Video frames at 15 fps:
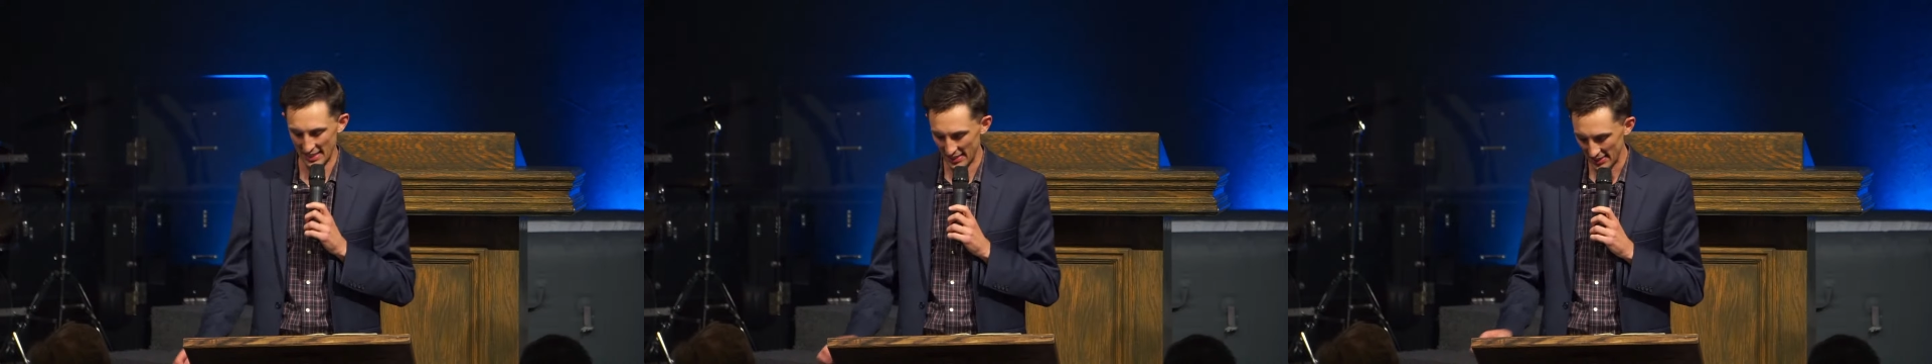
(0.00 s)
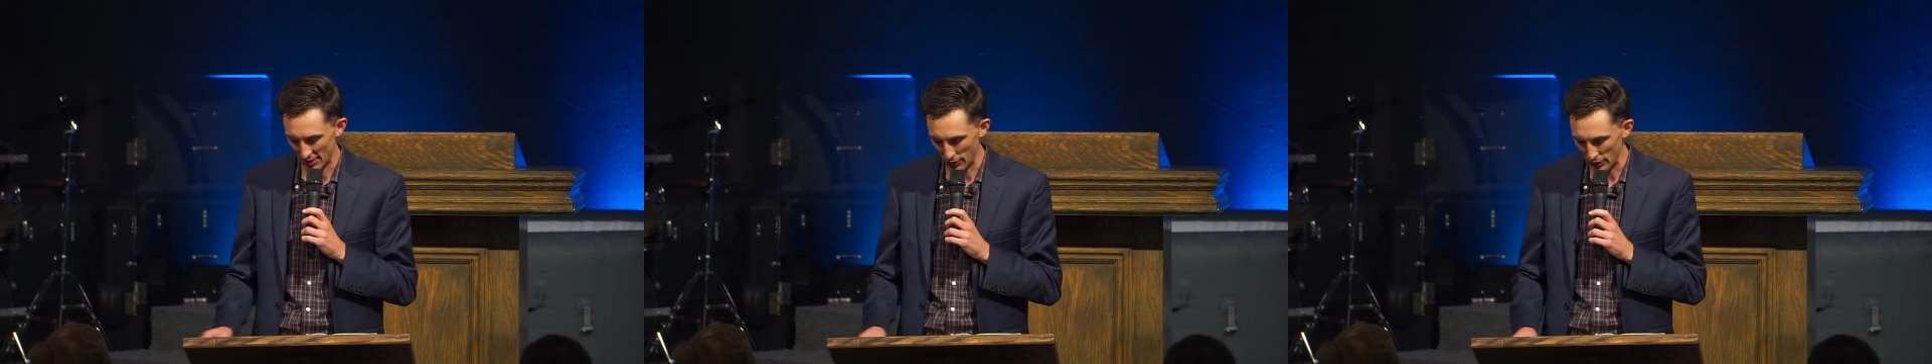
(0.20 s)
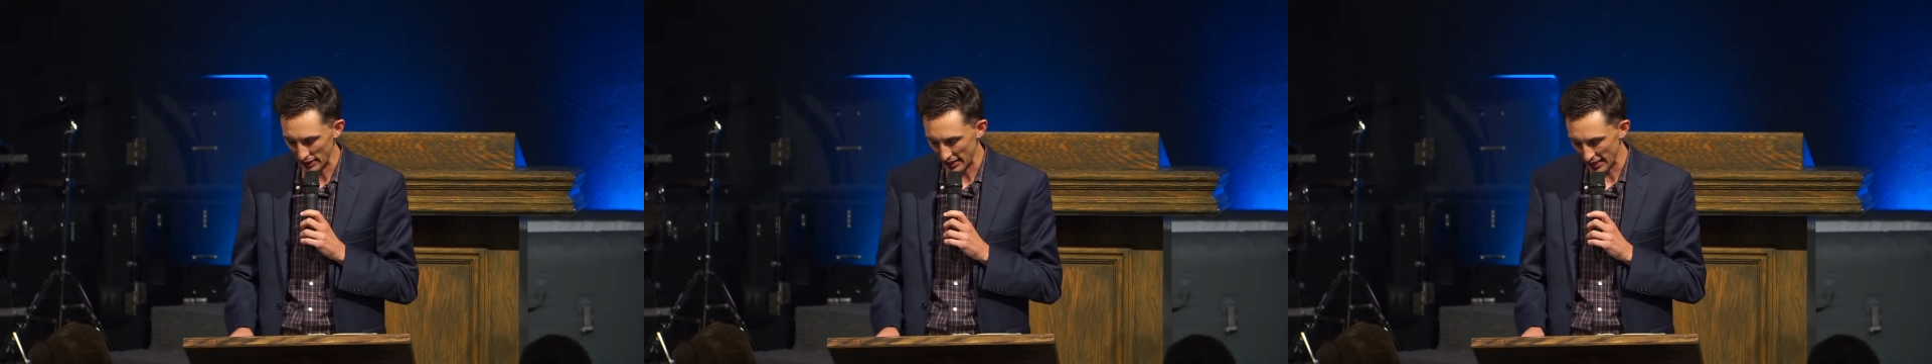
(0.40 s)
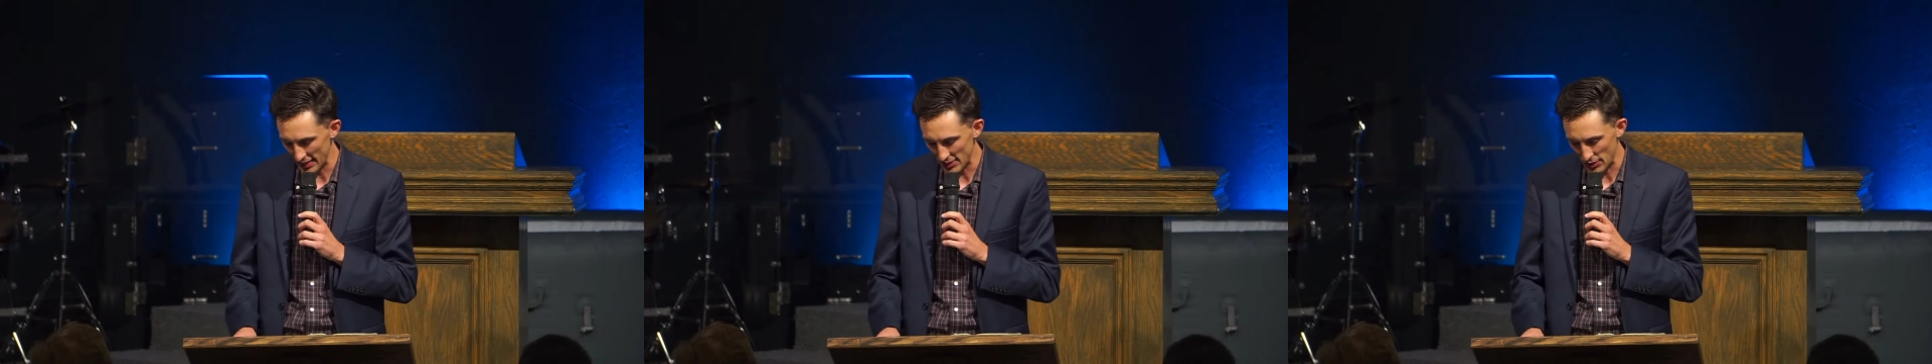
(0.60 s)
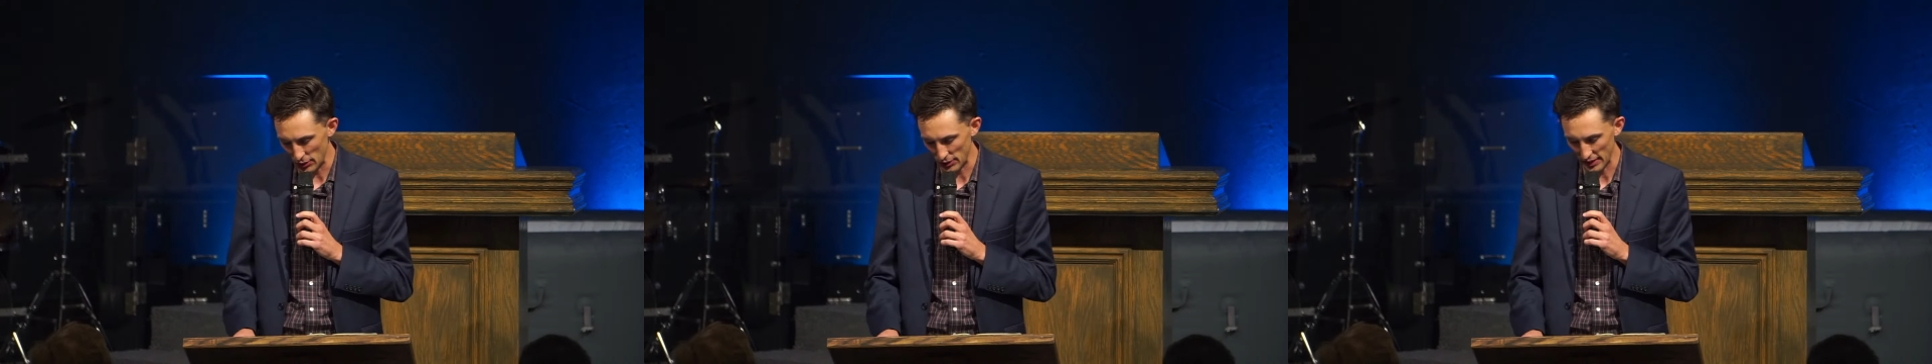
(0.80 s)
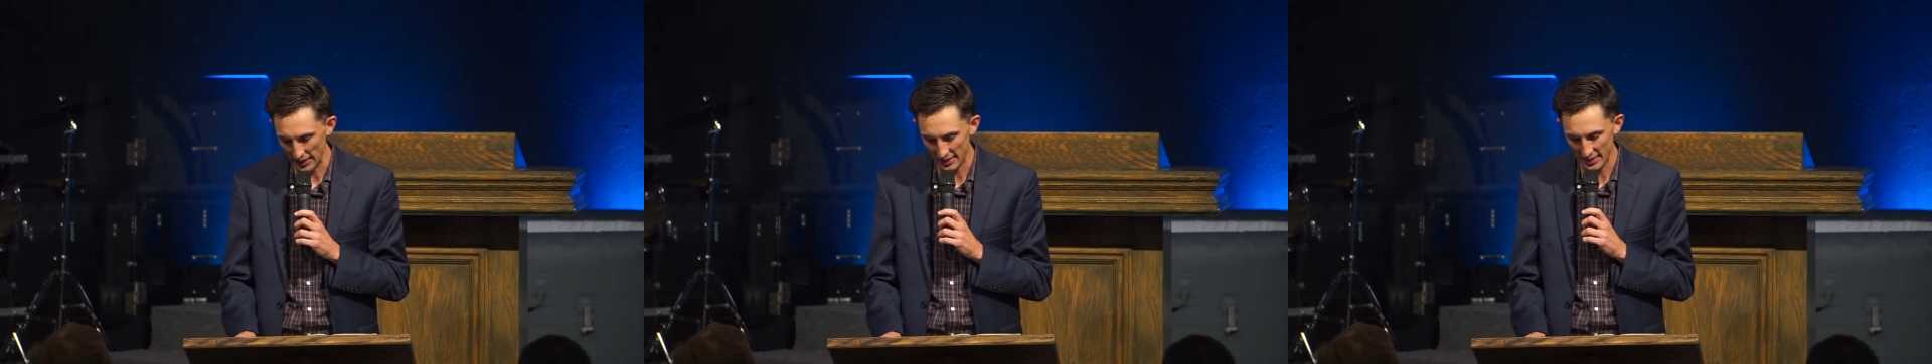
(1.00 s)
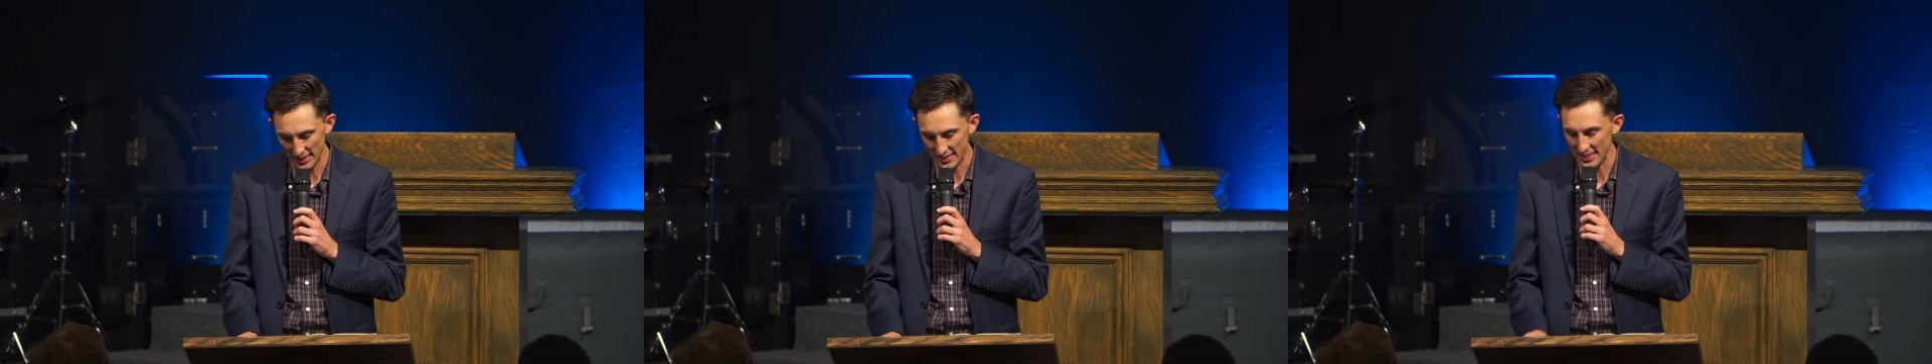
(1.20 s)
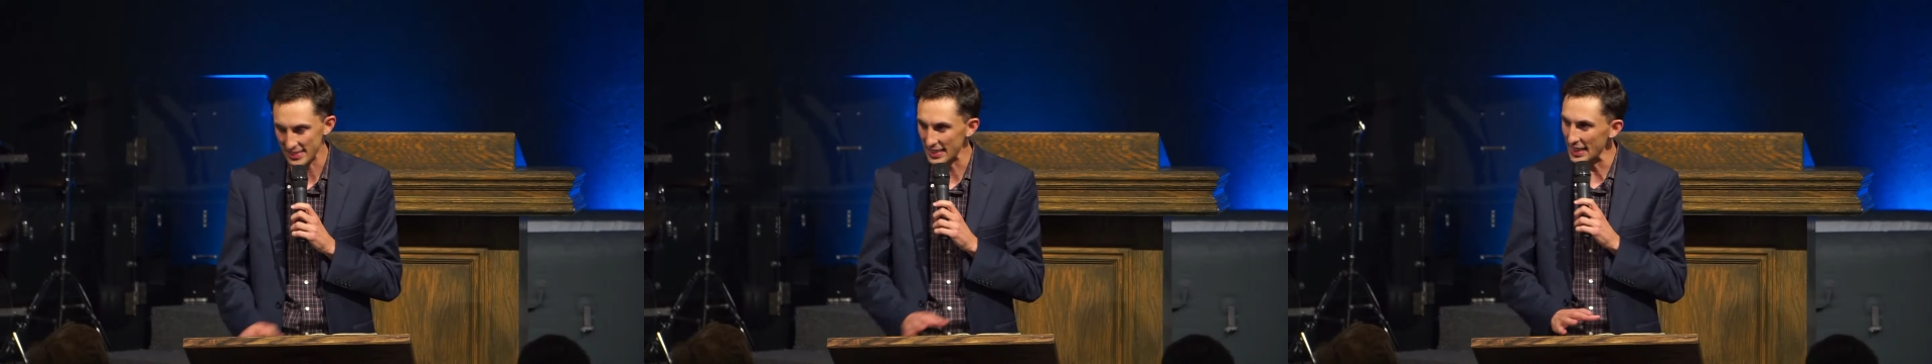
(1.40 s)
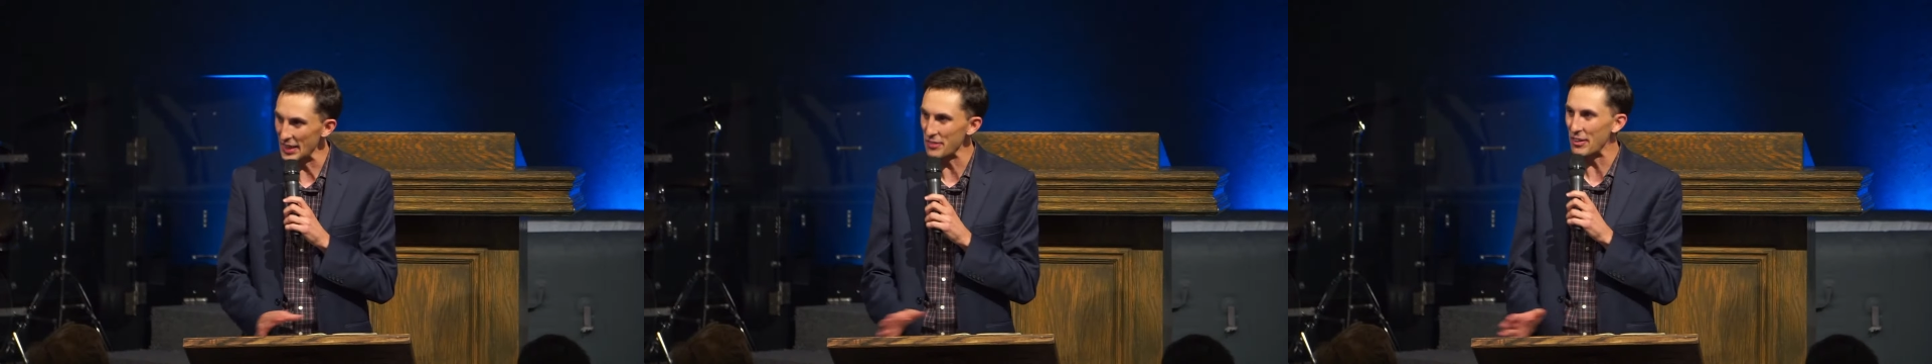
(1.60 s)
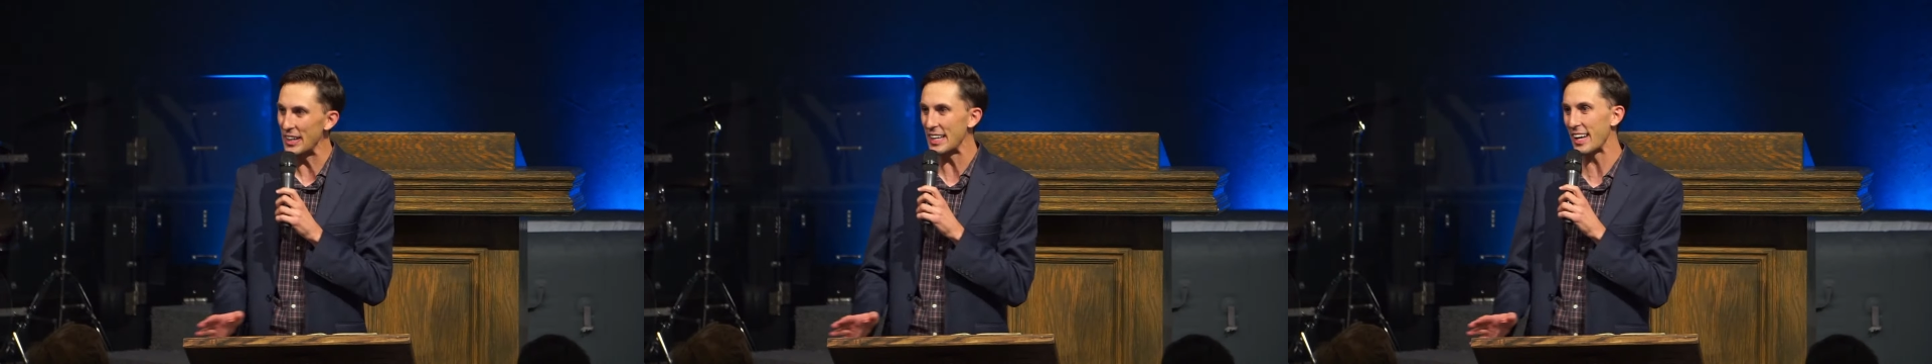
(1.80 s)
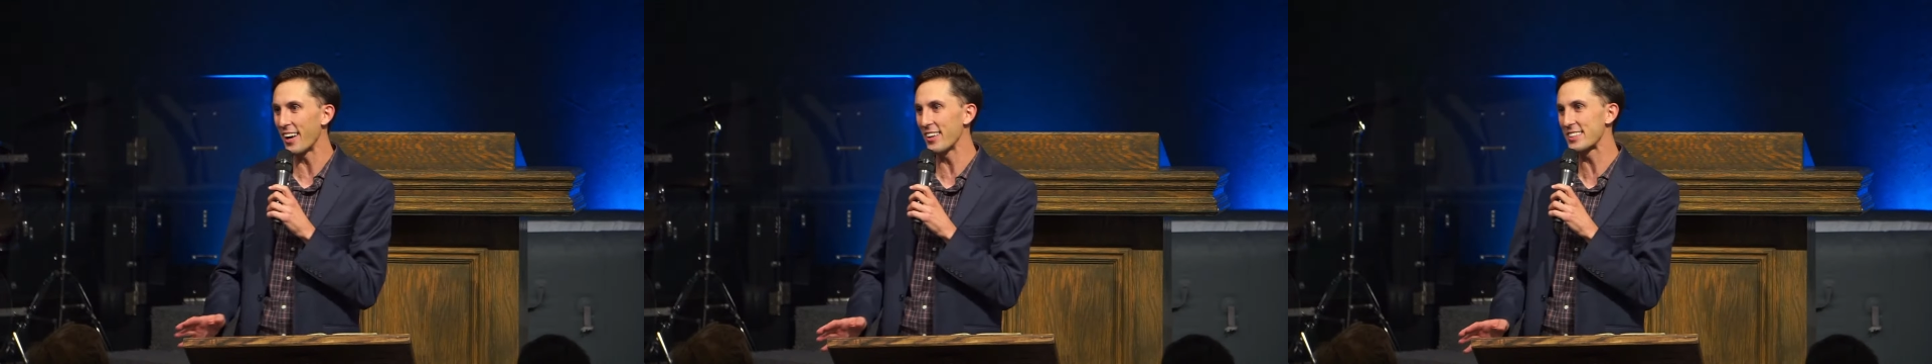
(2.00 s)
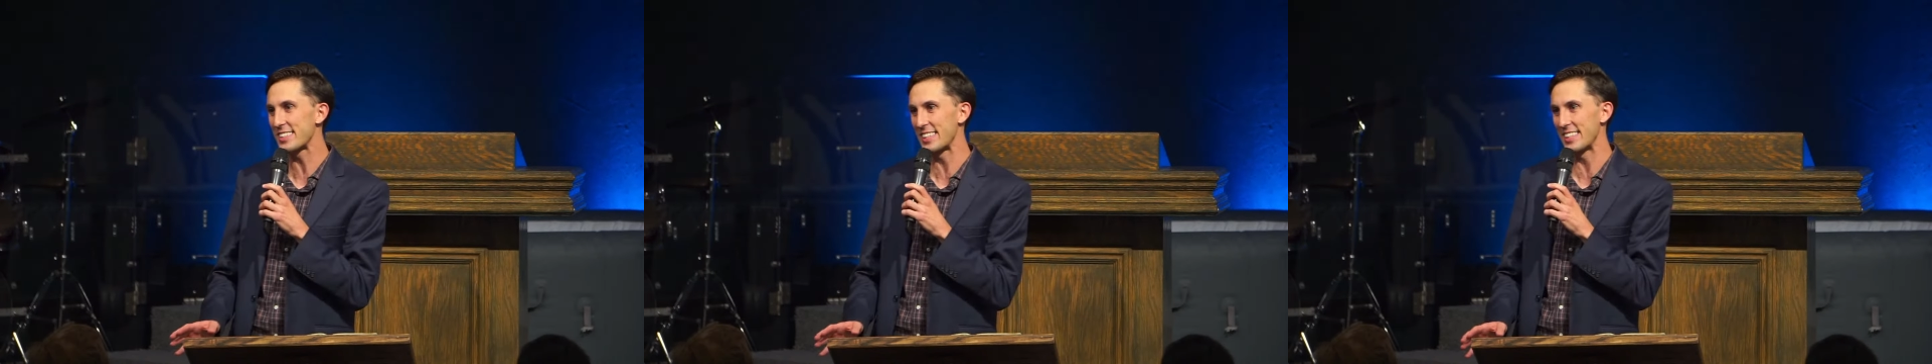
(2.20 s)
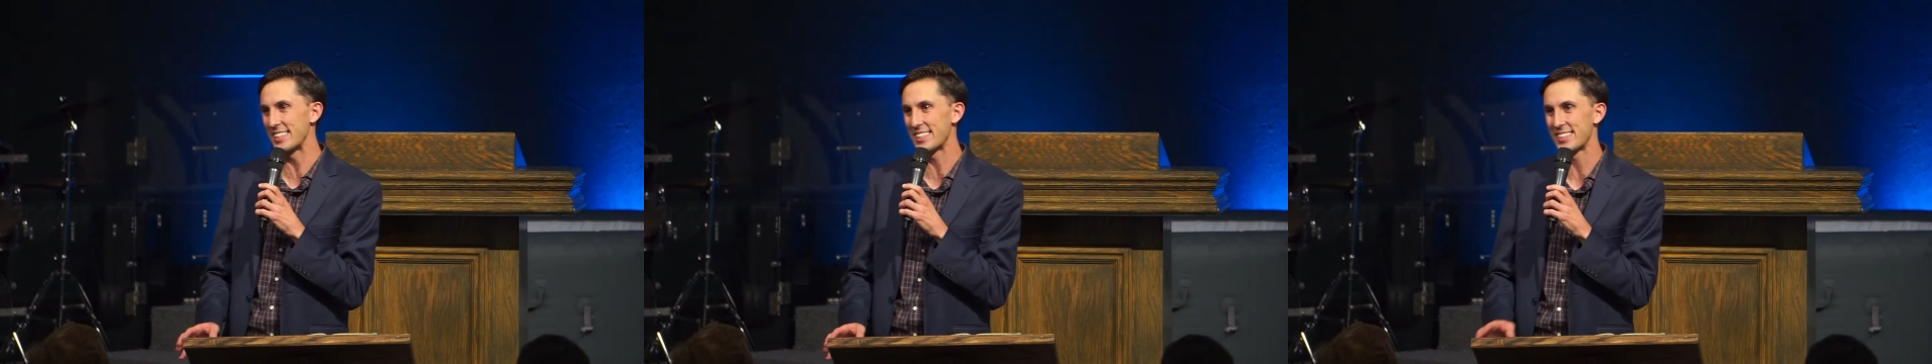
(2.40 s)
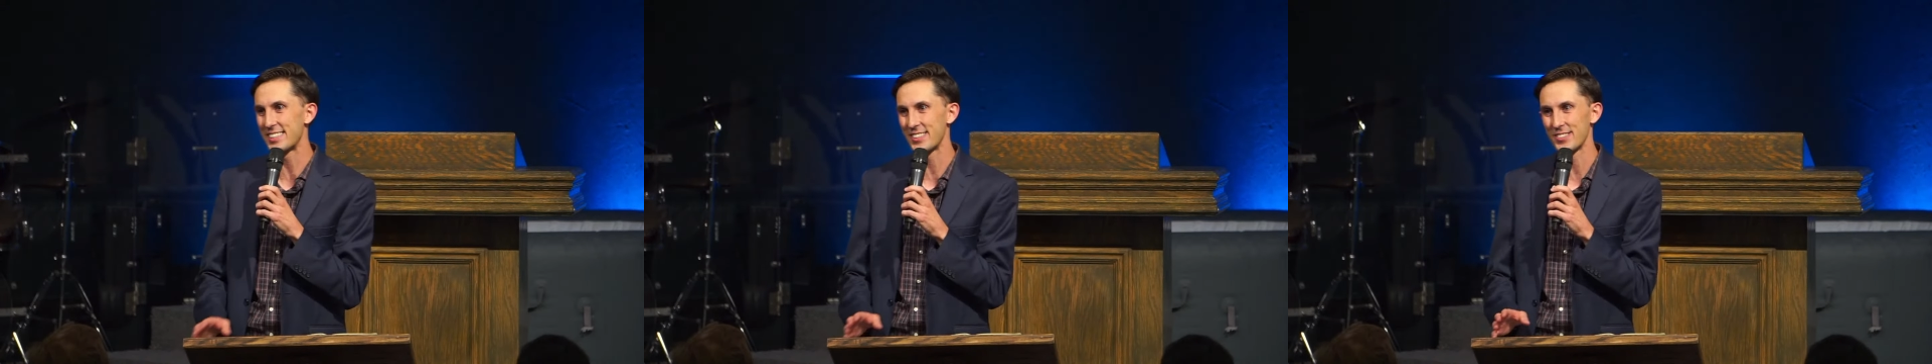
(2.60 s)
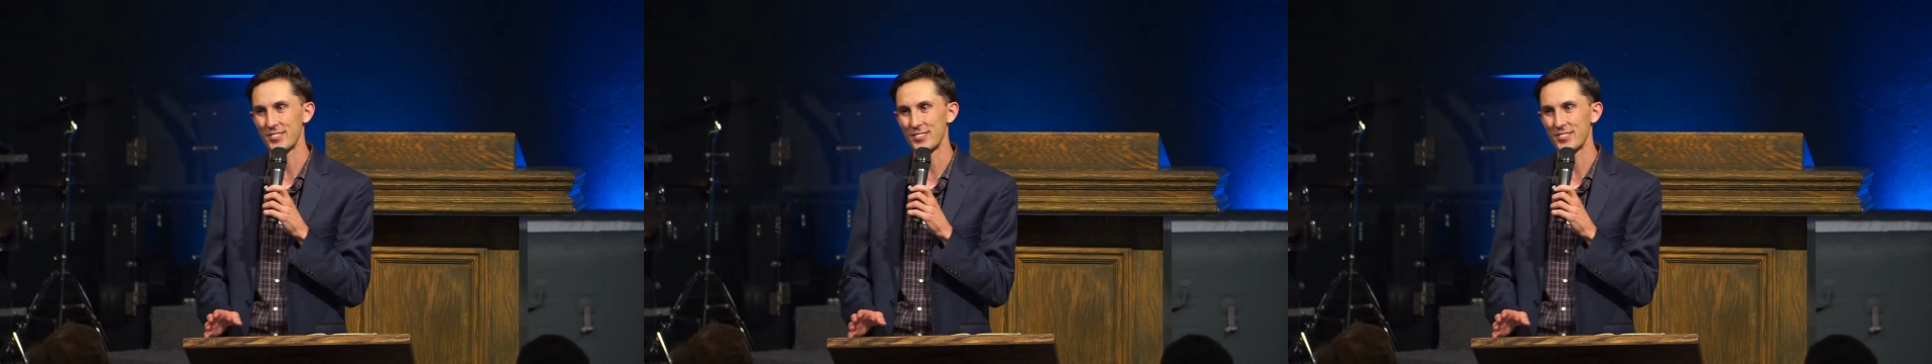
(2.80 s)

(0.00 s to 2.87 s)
So in case you think this is anybody else's